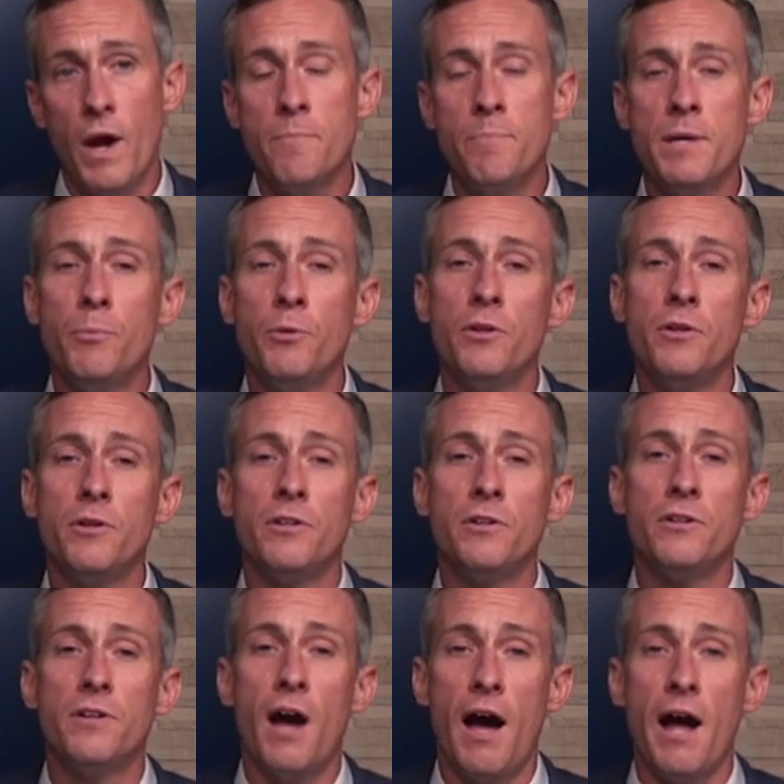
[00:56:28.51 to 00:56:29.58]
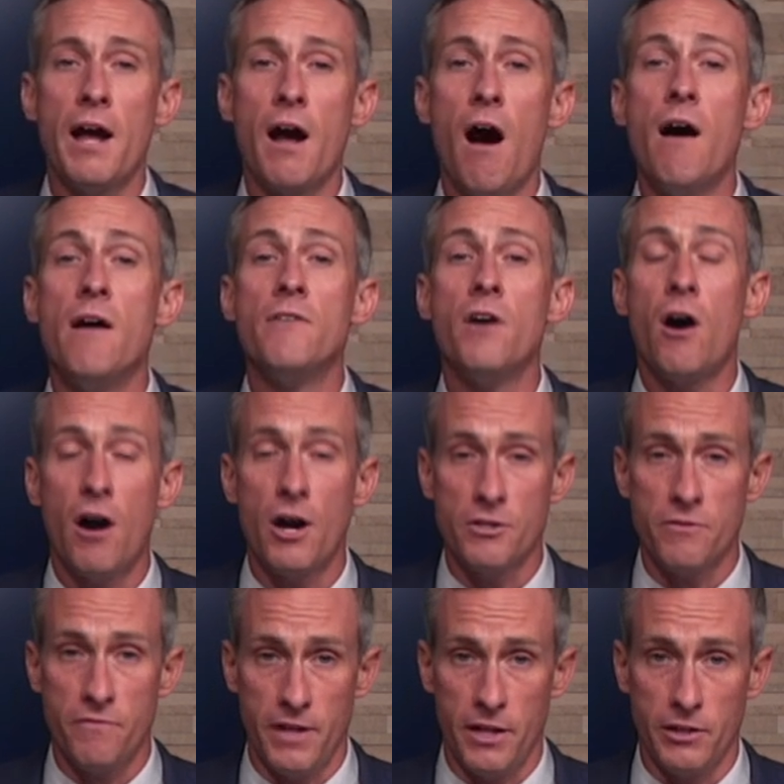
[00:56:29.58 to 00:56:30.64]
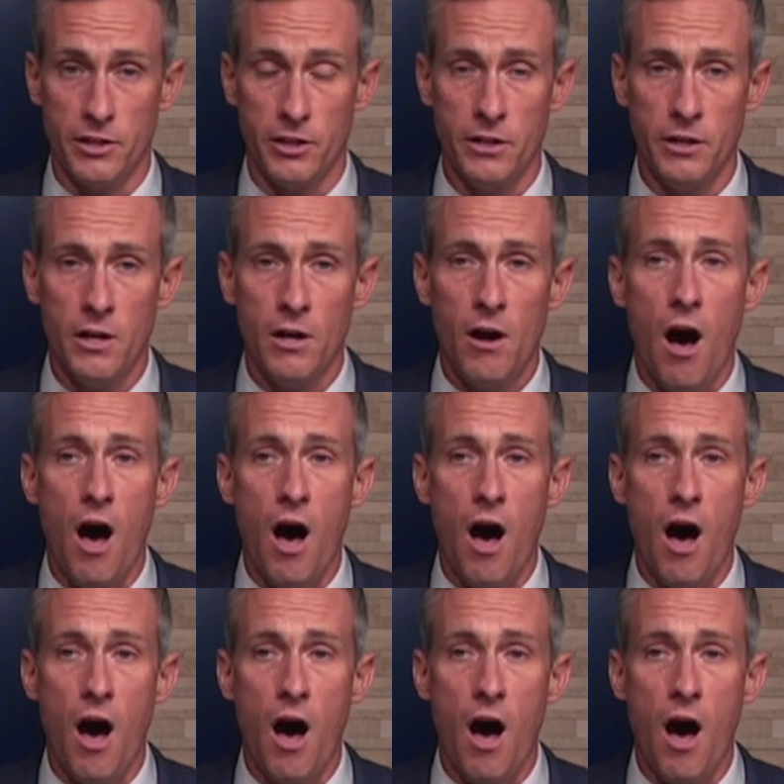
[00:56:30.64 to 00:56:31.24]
When people die of heart failure,